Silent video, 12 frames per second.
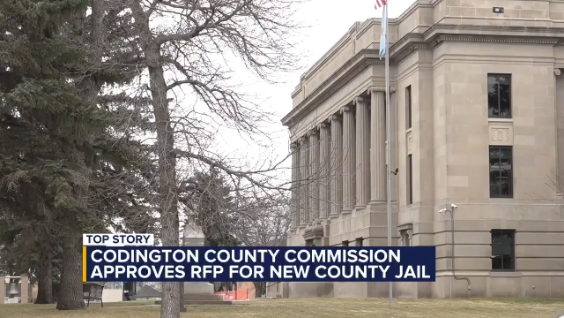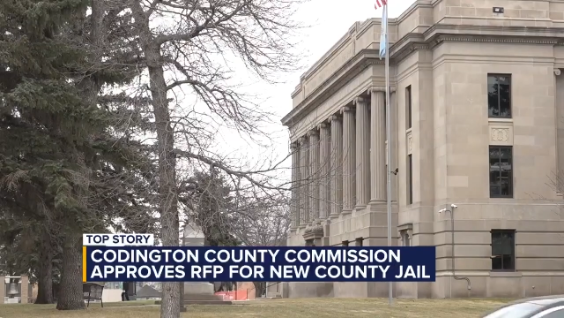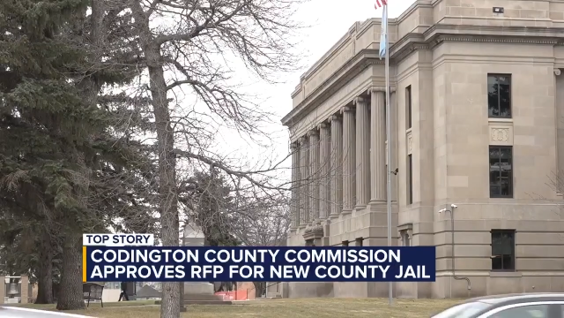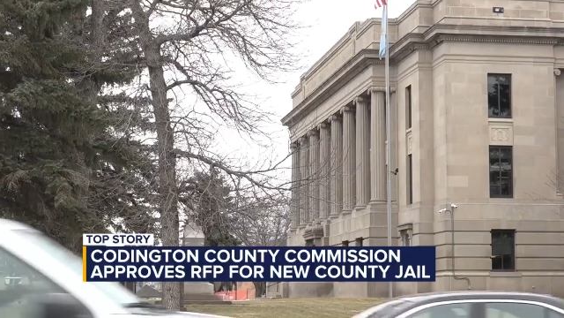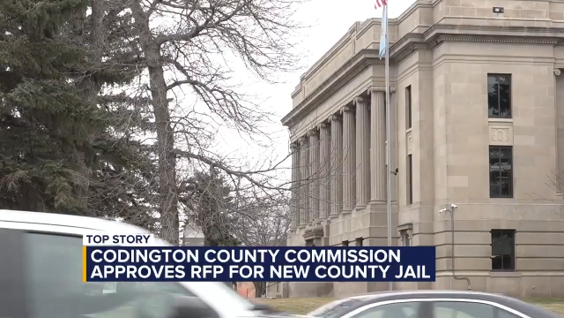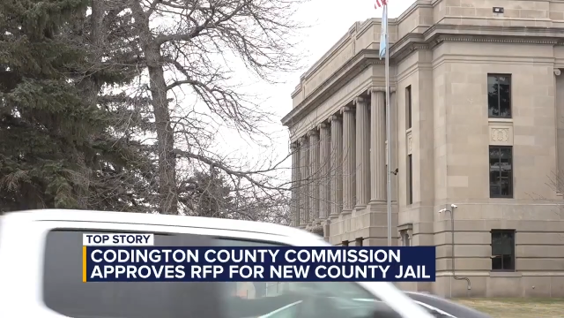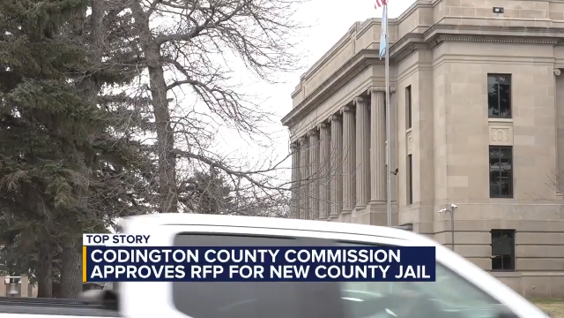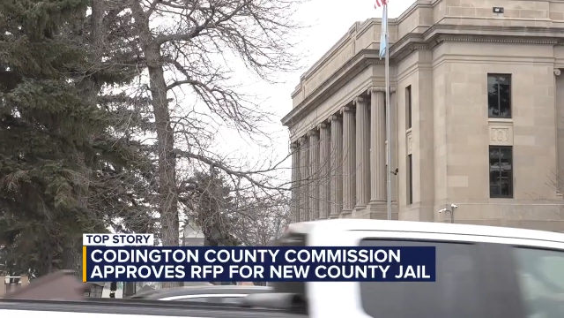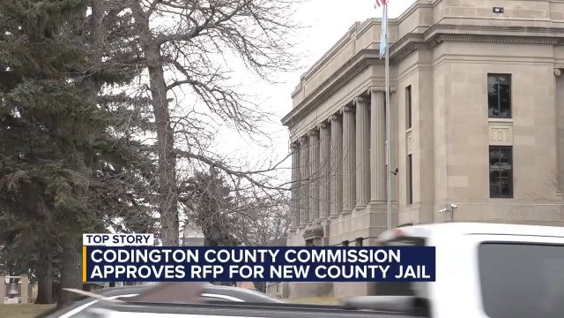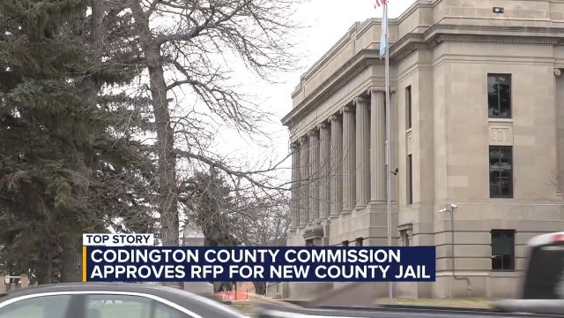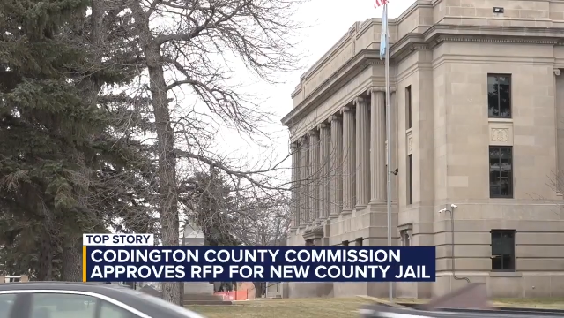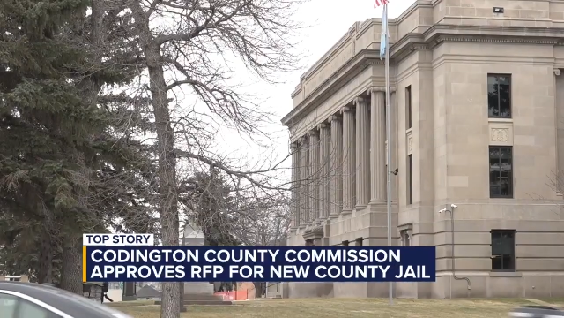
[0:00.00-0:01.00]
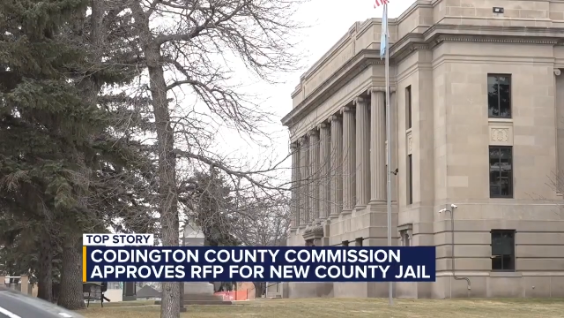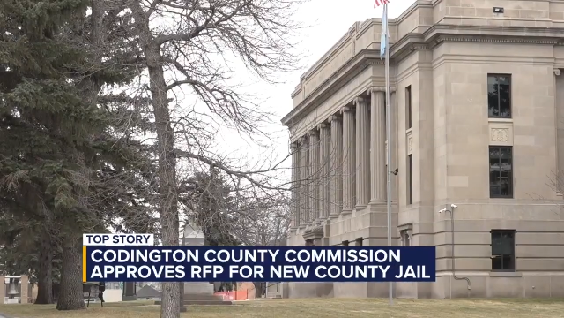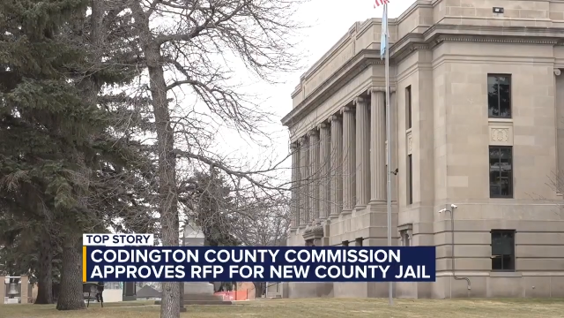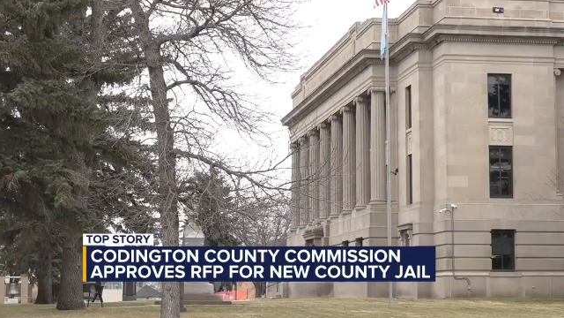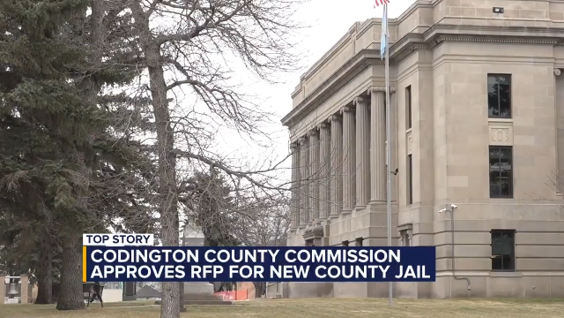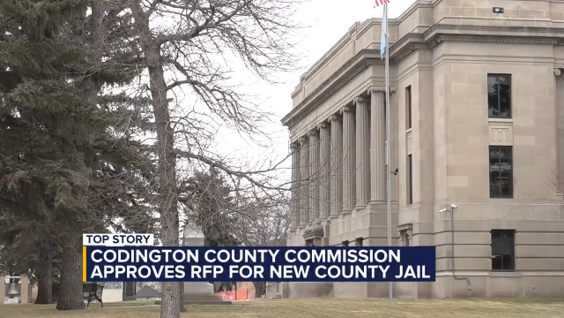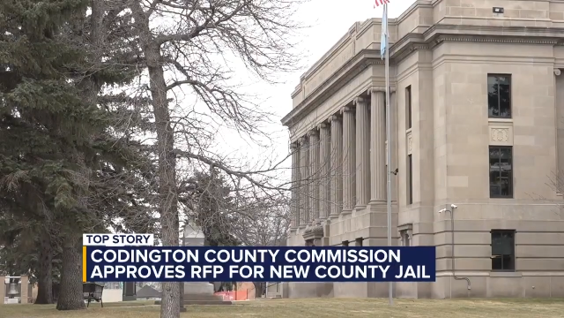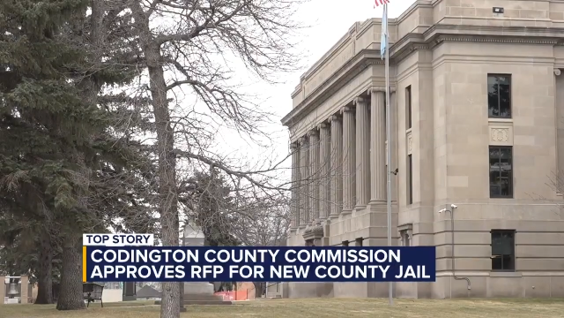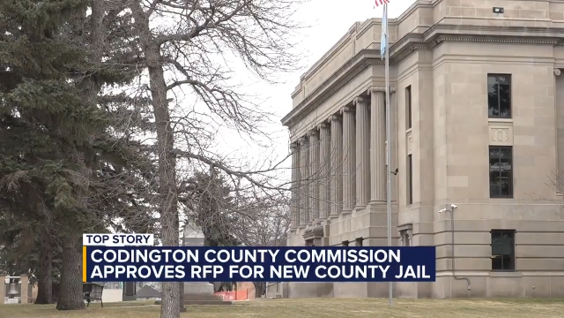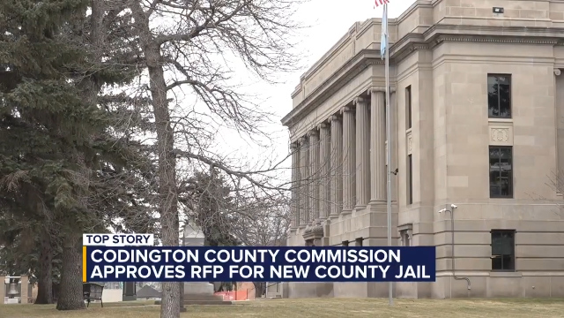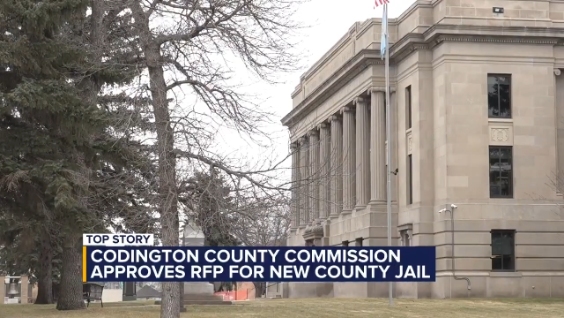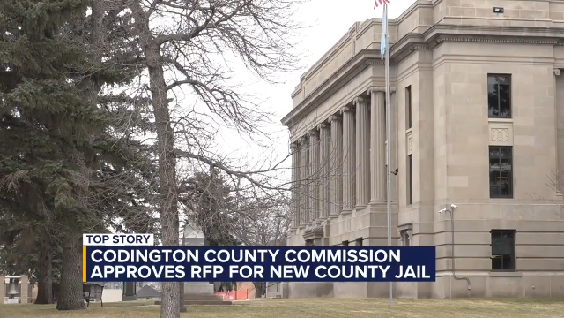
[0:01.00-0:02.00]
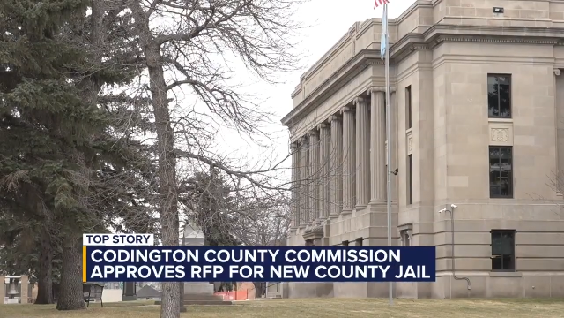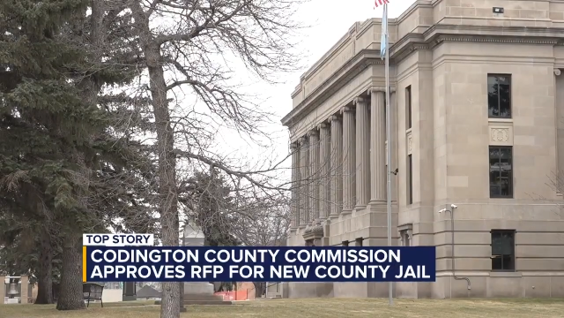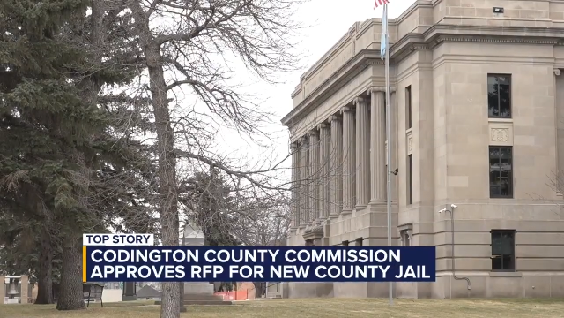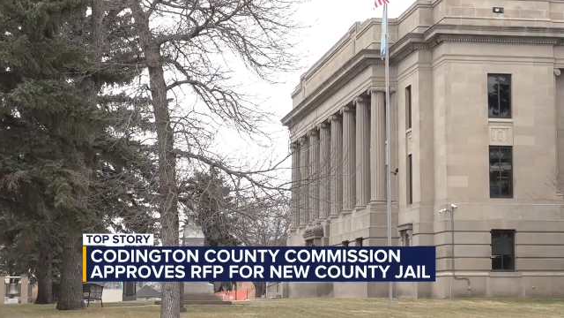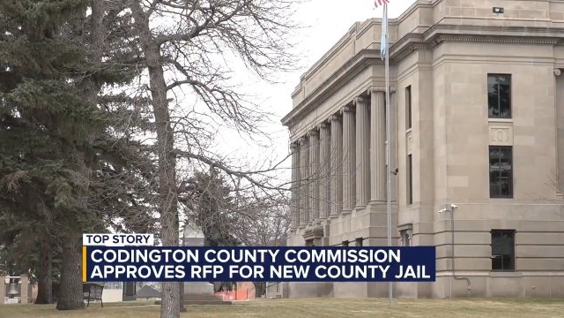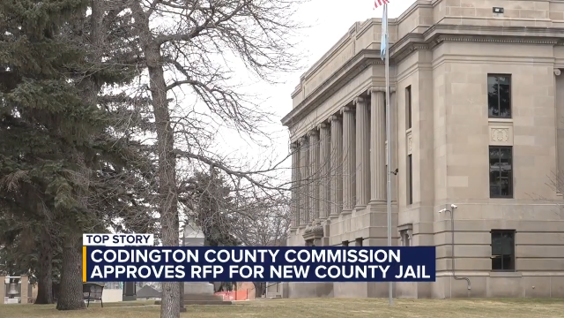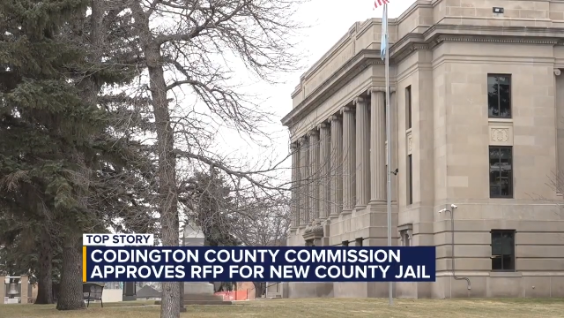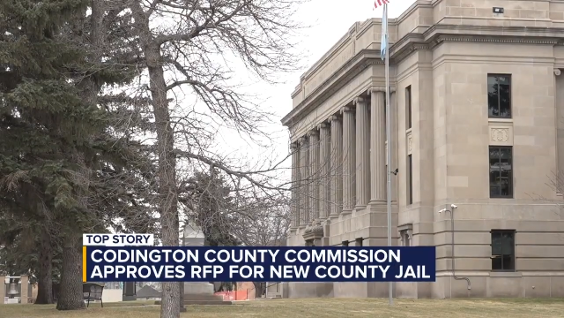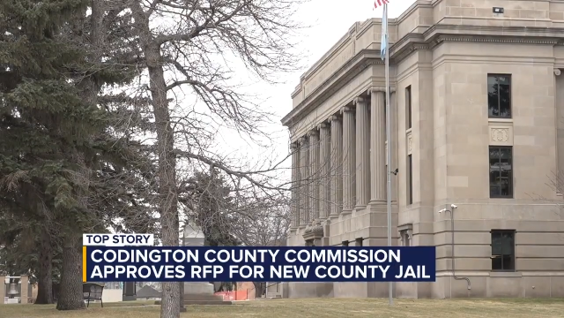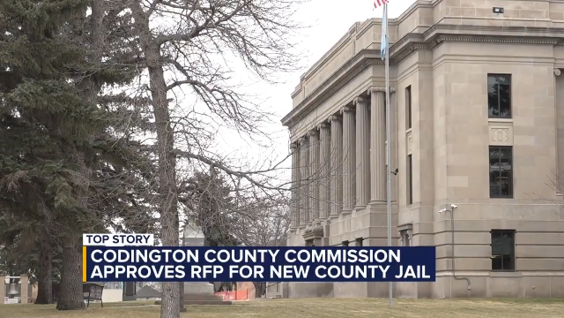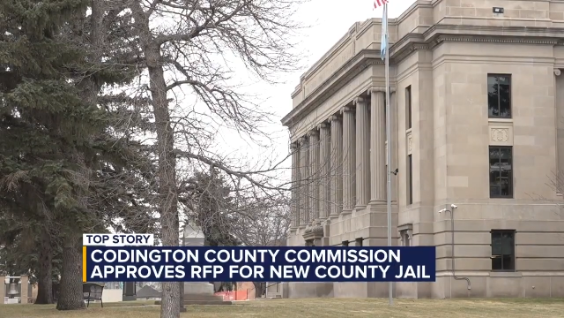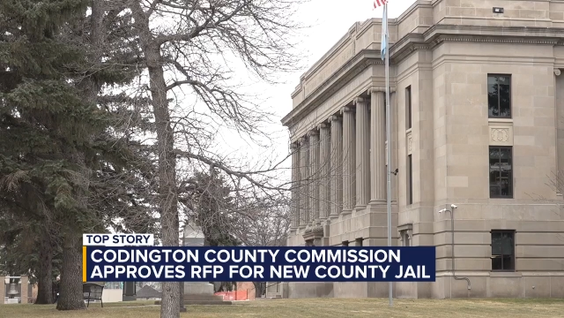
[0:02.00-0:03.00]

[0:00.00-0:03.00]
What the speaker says: [unreadable: no face in view]